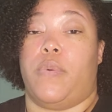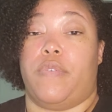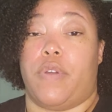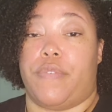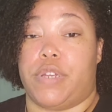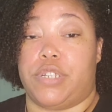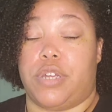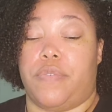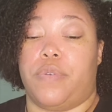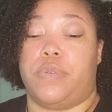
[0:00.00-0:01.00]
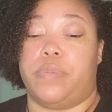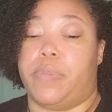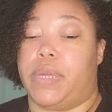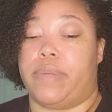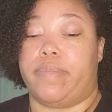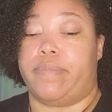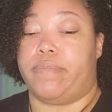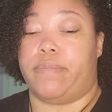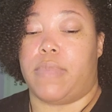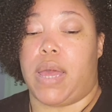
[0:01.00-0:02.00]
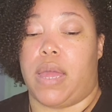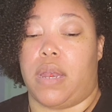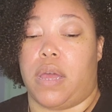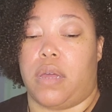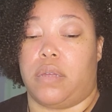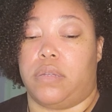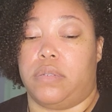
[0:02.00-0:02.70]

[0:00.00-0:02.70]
We've already shuffled, but I knock